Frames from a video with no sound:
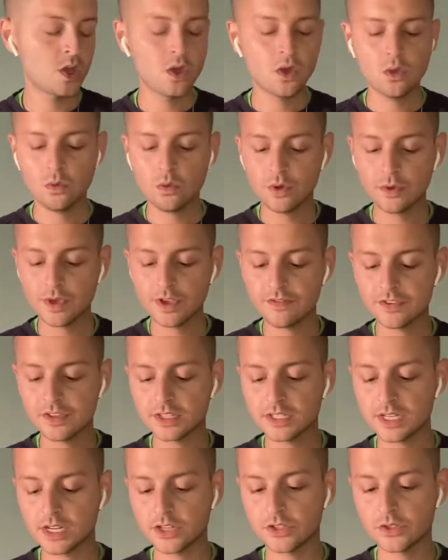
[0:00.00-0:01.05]
What do we have for
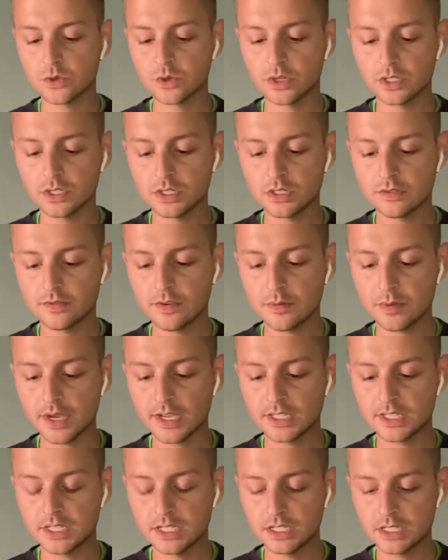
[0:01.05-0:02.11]
this Ten of Swords for
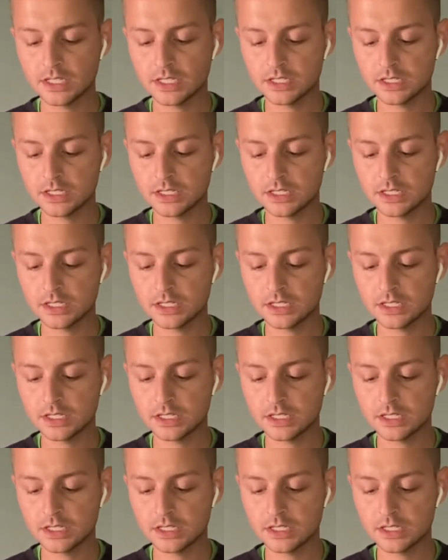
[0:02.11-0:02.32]
Pisces?